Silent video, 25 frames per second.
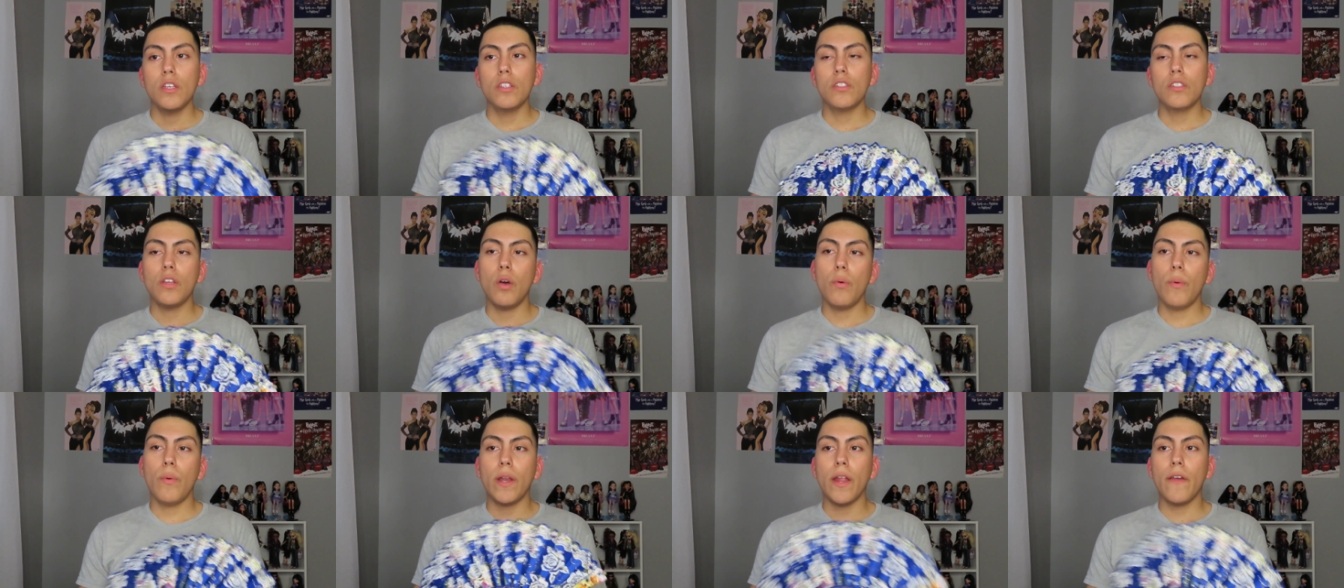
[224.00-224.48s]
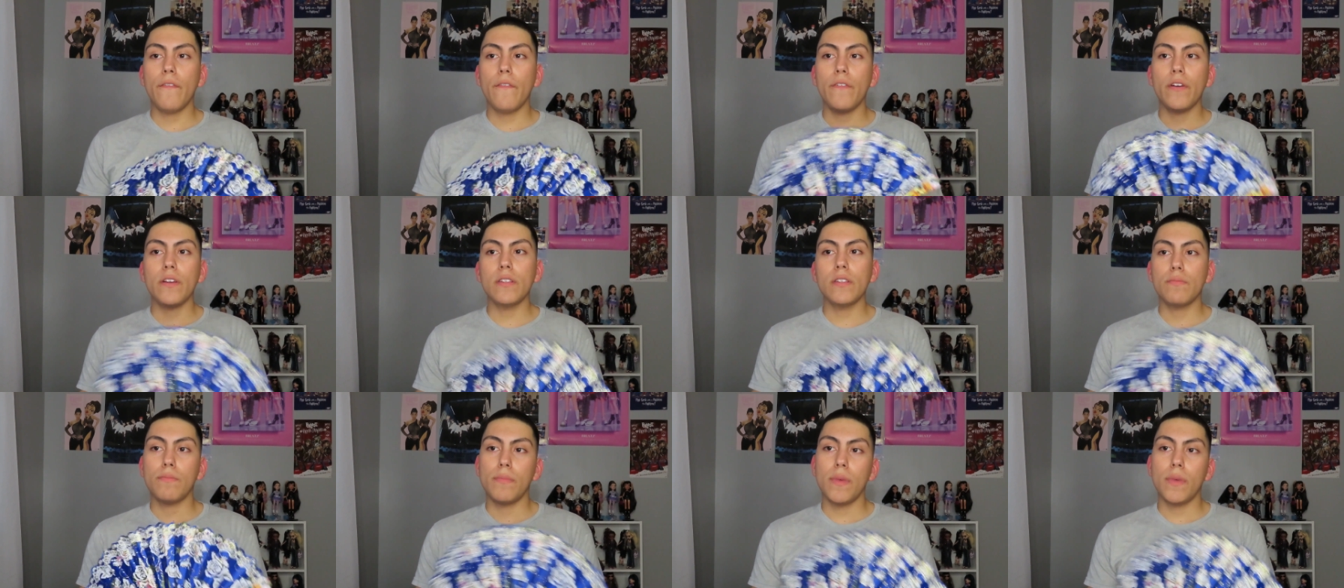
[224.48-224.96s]
So when I
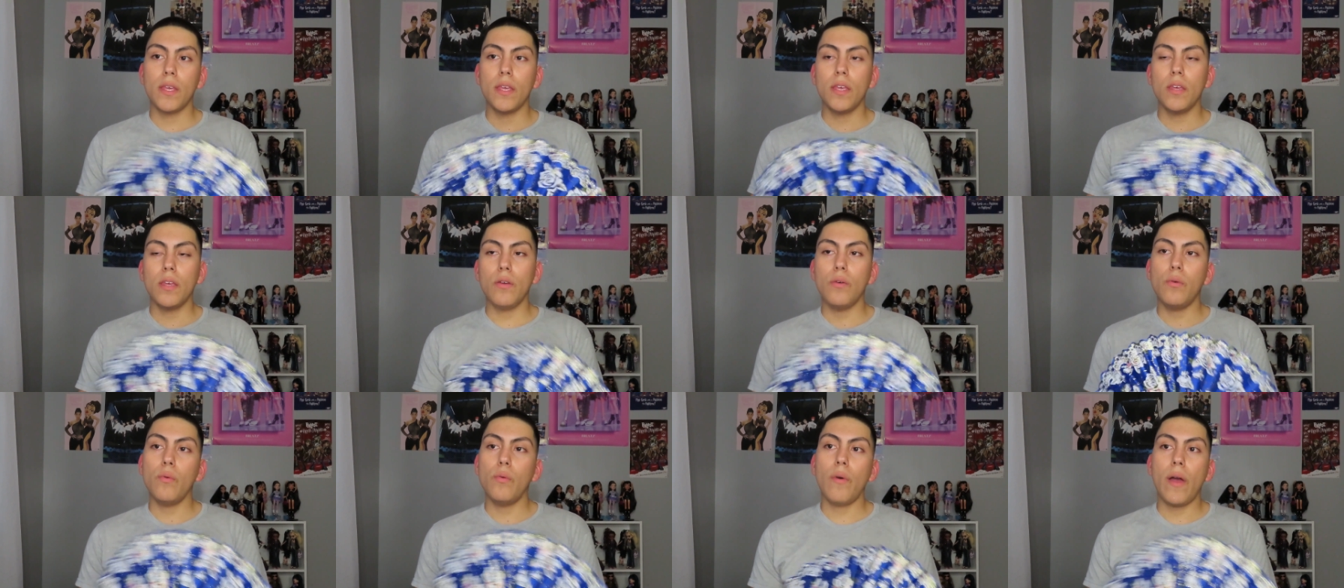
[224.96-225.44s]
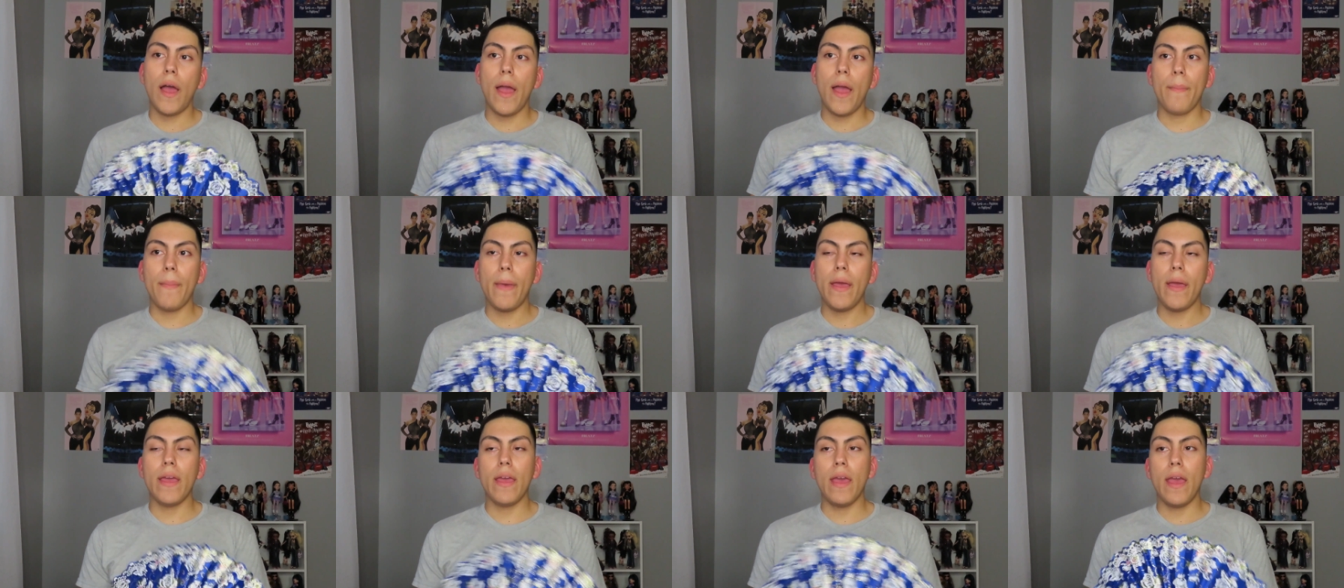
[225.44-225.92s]
first meet you, I
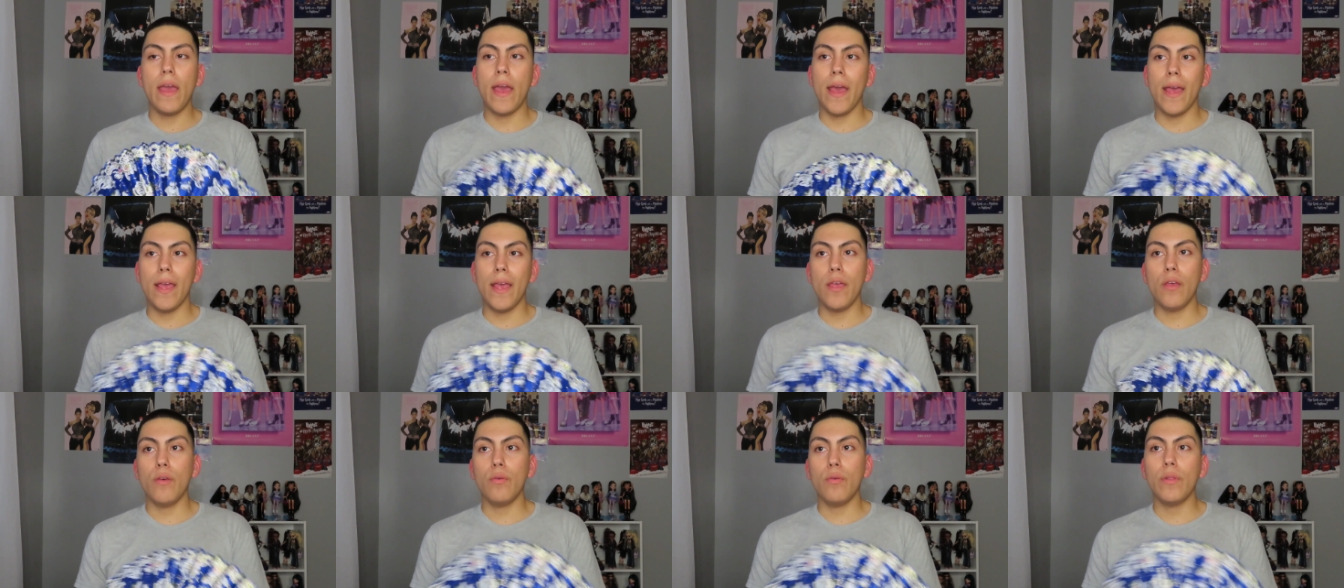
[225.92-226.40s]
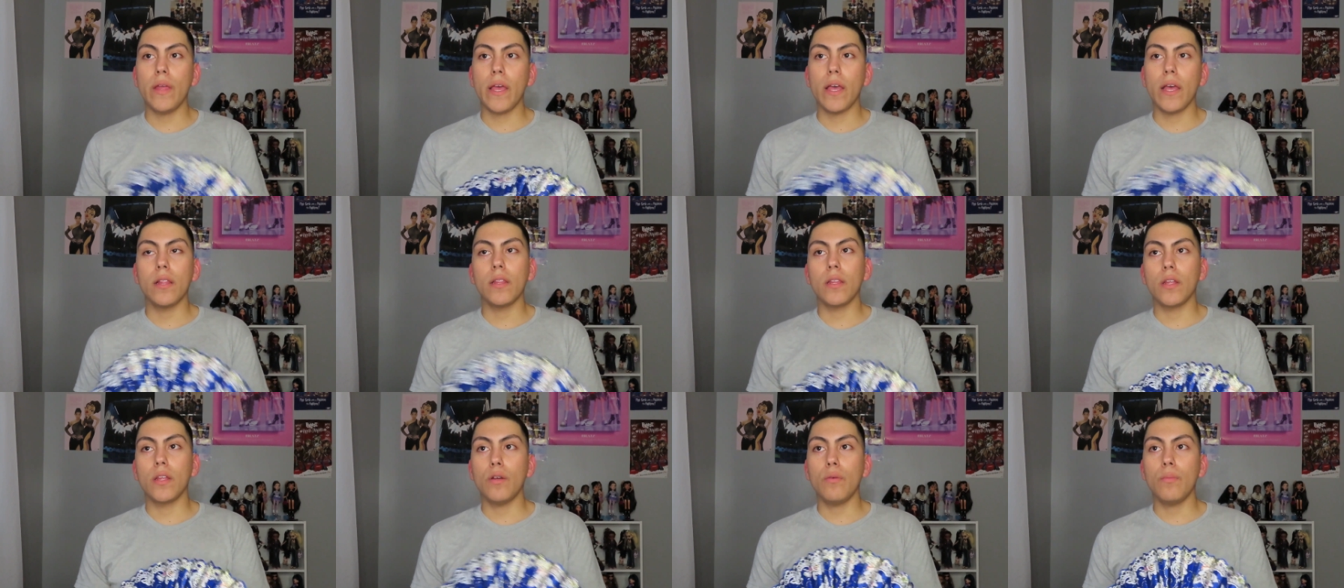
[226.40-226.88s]
might hate you like
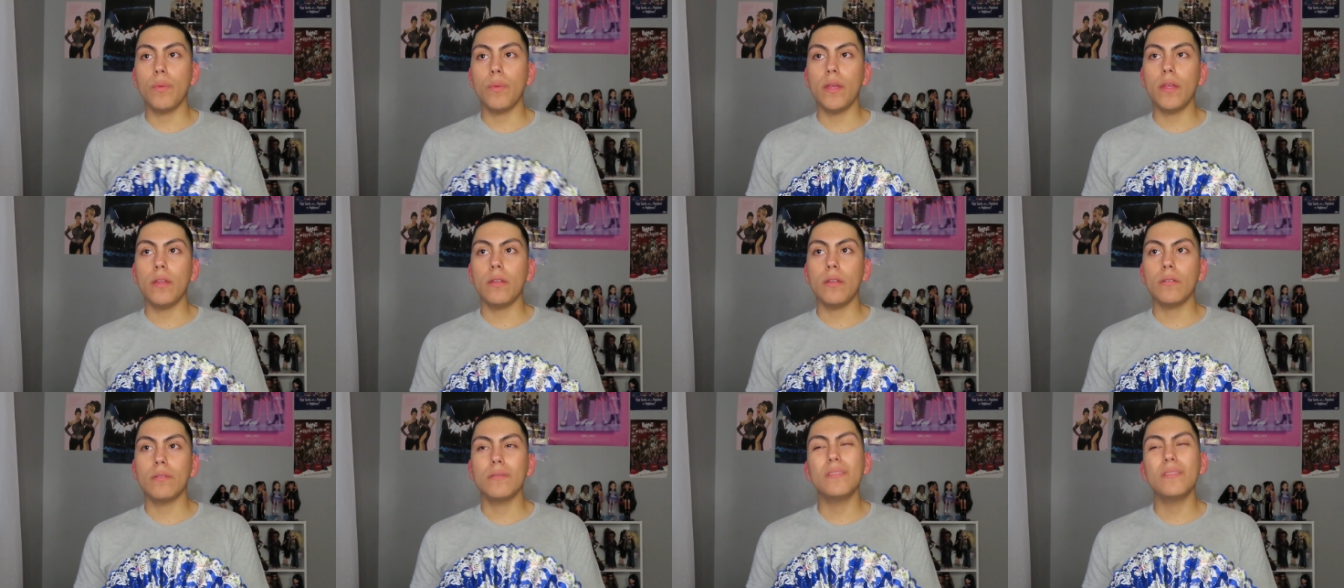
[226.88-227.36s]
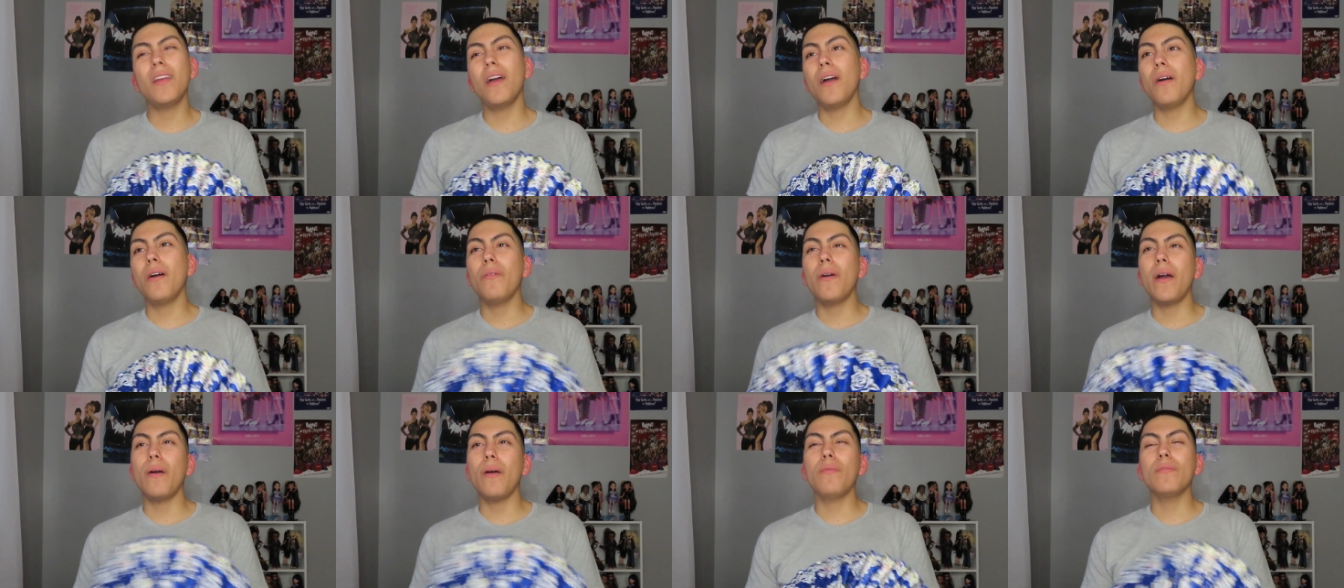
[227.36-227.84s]
a little bit.
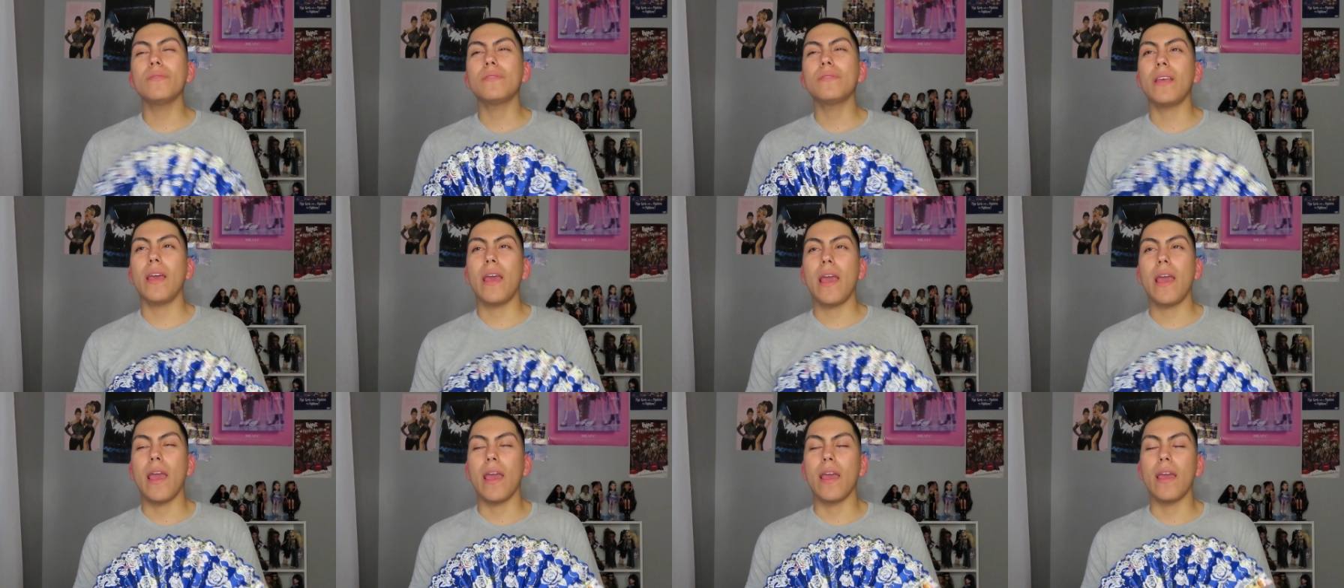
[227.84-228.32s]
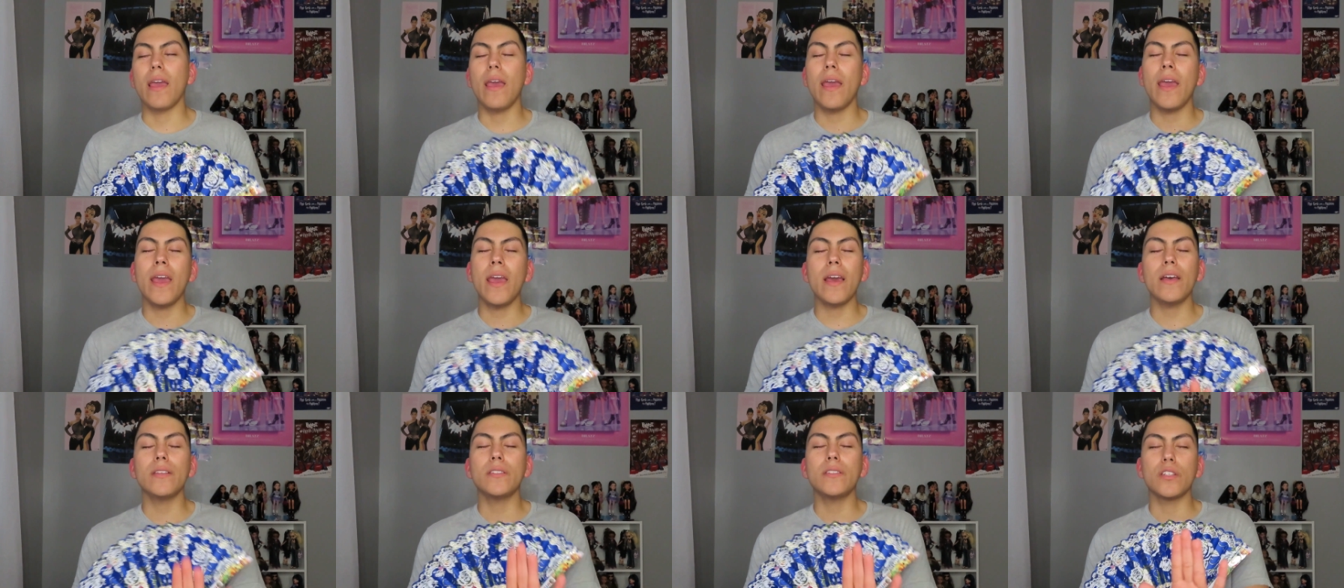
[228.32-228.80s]
No, I won't say hate.
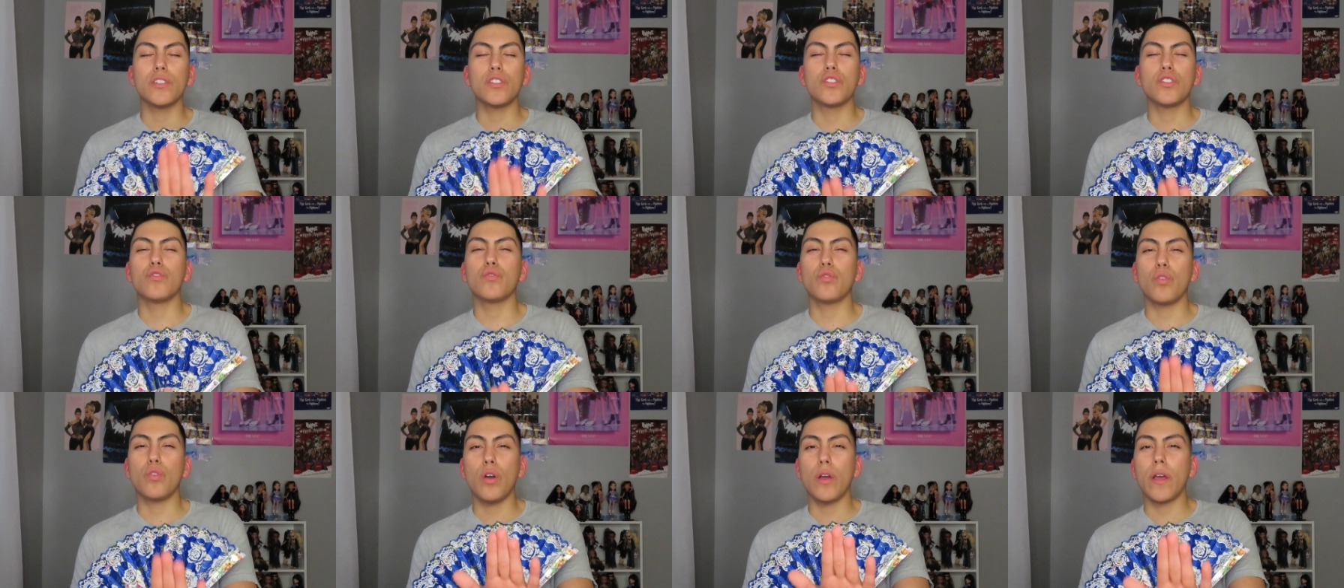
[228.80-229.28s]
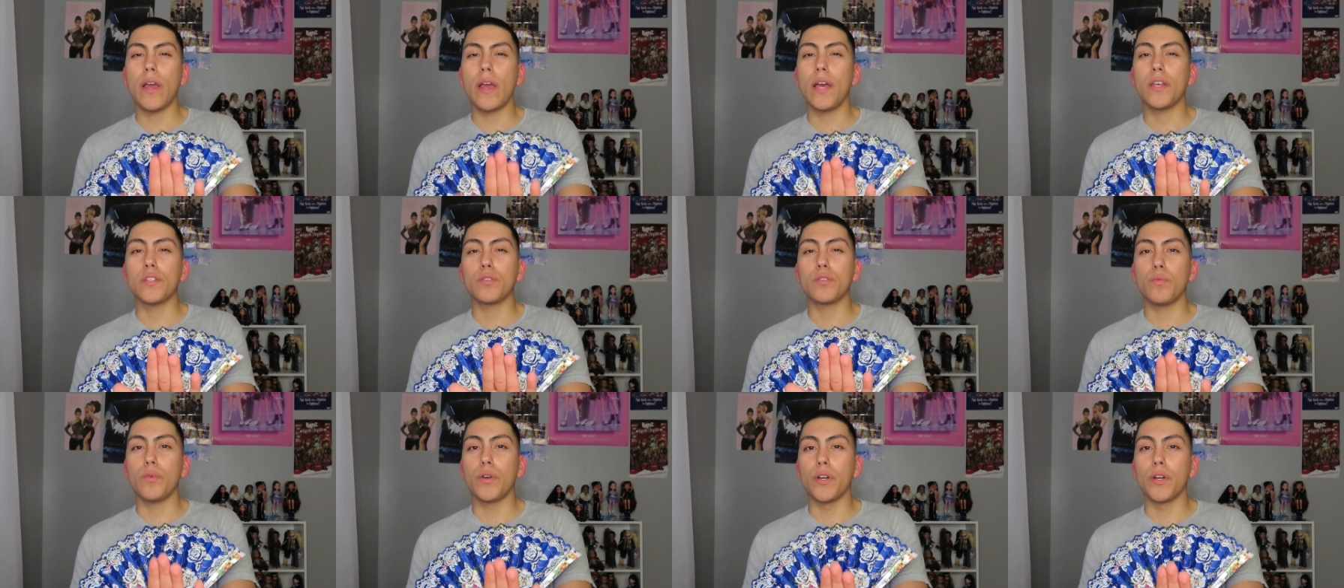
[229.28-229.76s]
Hate is a strong
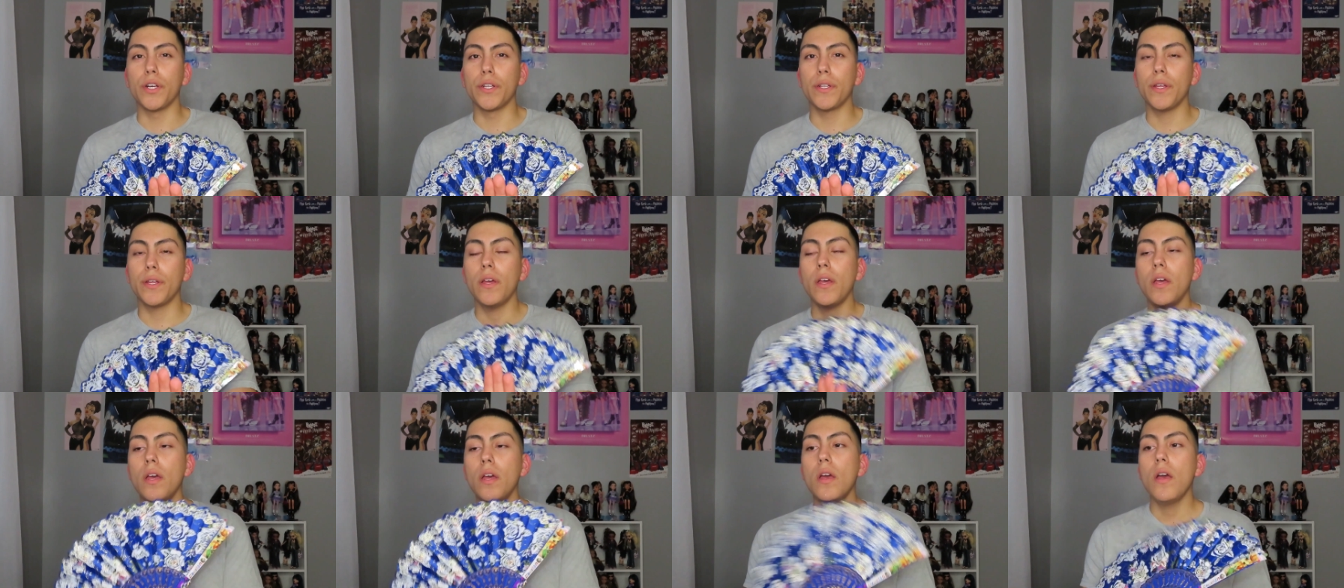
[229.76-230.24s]
ass word.